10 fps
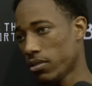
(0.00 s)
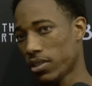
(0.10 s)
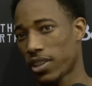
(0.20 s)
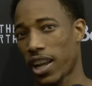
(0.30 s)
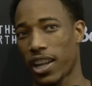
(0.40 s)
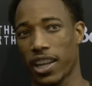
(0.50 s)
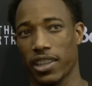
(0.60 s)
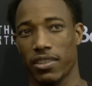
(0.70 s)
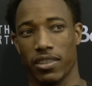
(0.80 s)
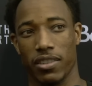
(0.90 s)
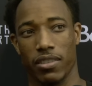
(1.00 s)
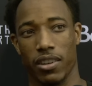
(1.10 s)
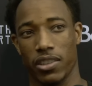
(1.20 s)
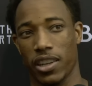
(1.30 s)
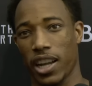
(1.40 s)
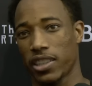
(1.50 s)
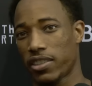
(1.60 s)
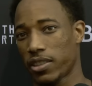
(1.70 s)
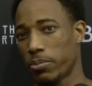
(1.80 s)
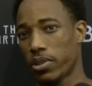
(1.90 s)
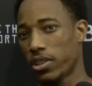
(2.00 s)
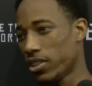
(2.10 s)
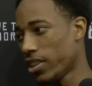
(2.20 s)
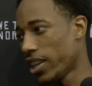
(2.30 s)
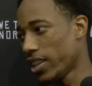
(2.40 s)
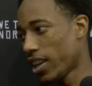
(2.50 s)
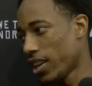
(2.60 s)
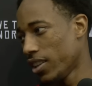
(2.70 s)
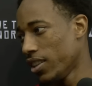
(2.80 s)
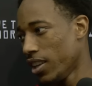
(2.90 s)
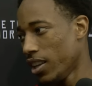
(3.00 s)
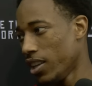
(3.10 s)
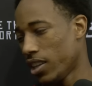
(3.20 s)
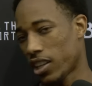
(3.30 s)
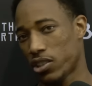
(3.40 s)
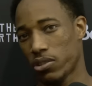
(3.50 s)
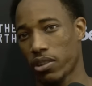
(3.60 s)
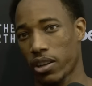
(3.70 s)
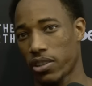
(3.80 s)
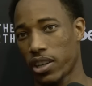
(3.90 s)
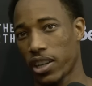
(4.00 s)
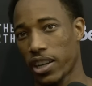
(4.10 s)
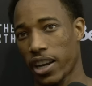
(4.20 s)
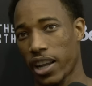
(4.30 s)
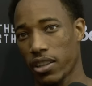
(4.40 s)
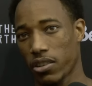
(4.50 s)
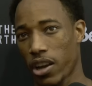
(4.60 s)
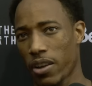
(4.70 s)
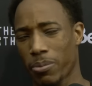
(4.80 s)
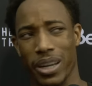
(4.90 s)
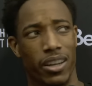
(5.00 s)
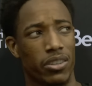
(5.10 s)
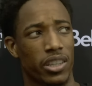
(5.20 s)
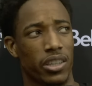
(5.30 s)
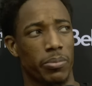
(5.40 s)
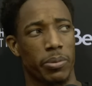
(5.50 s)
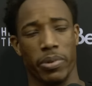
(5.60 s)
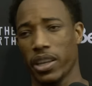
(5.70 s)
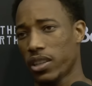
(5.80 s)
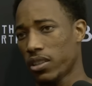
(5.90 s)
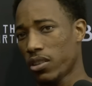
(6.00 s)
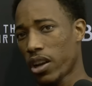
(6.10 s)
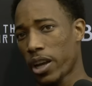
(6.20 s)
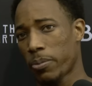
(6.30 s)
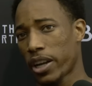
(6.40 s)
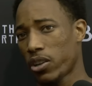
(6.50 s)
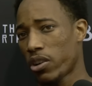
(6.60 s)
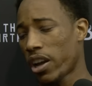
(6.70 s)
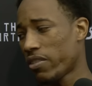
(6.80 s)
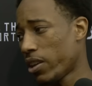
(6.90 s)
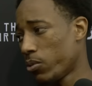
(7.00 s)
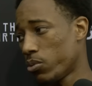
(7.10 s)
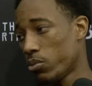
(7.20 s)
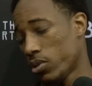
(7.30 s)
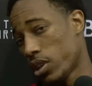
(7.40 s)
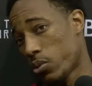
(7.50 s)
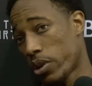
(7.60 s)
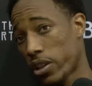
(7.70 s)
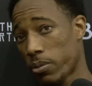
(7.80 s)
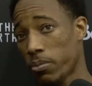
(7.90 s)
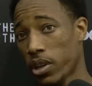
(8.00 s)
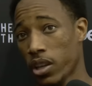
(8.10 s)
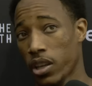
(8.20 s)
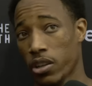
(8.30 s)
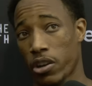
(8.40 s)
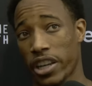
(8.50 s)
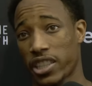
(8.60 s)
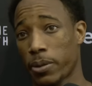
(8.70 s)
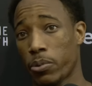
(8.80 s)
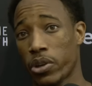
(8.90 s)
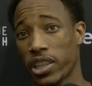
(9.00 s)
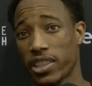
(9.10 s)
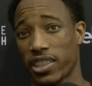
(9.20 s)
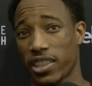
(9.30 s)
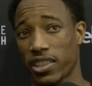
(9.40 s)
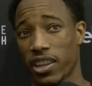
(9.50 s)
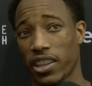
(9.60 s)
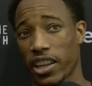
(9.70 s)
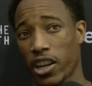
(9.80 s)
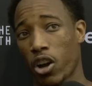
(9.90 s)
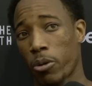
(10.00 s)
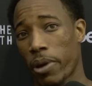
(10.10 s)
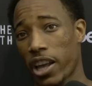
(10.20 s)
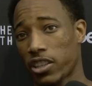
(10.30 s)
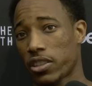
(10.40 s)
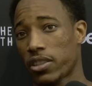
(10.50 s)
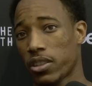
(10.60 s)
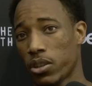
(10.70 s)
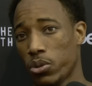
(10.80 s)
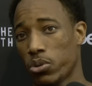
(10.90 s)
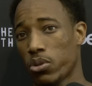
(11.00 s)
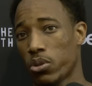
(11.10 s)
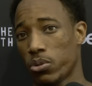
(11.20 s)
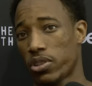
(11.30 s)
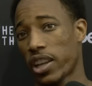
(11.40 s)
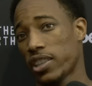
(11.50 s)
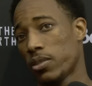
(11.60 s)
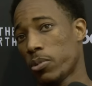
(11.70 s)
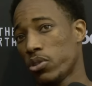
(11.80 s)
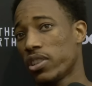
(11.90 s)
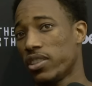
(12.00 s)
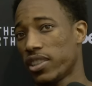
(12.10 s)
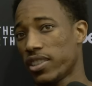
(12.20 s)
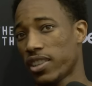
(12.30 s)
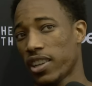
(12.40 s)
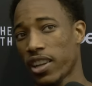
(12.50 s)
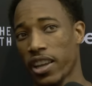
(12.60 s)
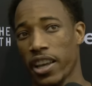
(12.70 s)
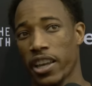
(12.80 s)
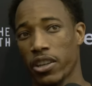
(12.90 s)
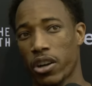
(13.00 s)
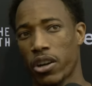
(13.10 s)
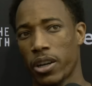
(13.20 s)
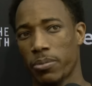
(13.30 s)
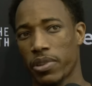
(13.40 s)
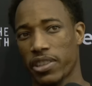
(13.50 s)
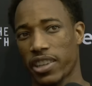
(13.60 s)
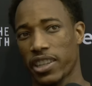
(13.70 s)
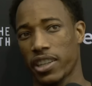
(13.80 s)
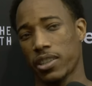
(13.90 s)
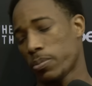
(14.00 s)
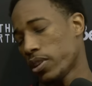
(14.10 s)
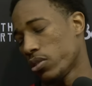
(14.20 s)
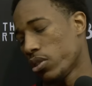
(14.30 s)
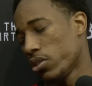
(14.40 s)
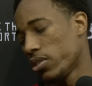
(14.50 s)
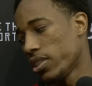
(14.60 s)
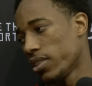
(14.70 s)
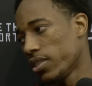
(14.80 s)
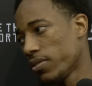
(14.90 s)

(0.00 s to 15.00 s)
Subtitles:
It's not like, you know, the 96 Bulls or anything that you out there looking at. You know, everybody out there could be beat. You know, everybody gonna have their rhythm. You know, at some point in the season, I think it all matters who stays the most consistent, you know, and stay disciplined through the whole season.